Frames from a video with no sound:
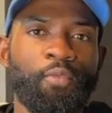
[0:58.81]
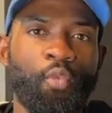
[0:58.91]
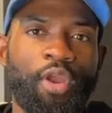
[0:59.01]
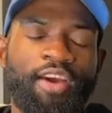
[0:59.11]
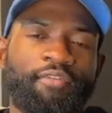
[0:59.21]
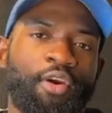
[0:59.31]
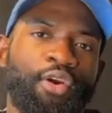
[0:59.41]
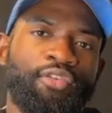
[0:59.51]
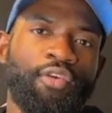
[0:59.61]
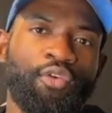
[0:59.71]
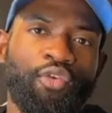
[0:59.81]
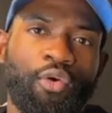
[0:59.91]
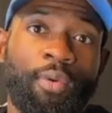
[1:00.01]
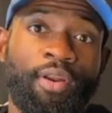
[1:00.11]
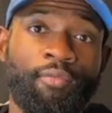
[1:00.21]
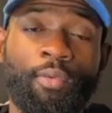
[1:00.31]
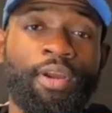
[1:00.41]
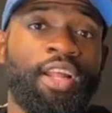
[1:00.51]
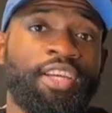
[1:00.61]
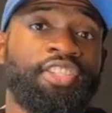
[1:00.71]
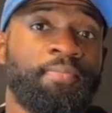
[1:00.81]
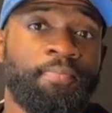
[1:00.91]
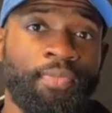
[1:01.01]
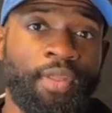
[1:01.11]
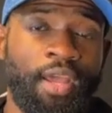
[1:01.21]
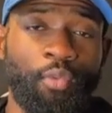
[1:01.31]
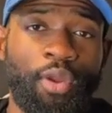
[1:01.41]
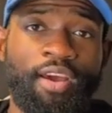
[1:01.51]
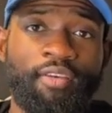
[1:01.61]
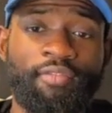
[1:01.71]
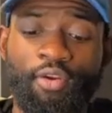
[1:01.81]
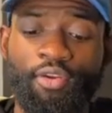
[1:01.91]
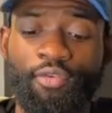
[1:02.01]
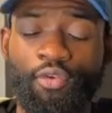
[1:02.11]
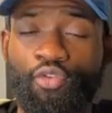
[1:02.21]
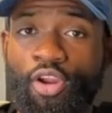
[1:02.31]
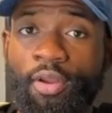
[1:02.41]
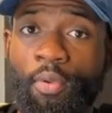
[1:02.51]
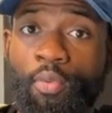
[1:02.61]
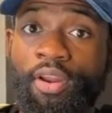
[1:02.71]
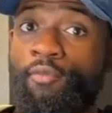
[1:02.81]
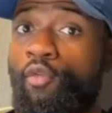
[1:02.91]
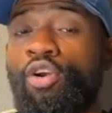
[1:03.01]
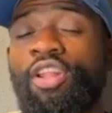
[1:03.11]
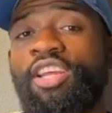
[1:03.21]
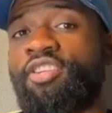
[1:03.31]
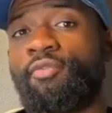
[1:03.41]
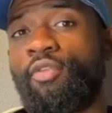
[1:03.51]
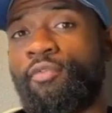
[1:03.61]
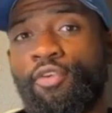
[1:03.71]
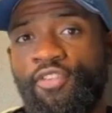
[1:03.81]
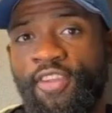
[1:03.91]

We have various folks who are running for re-election, and we have various folks who are going to be running for election for the first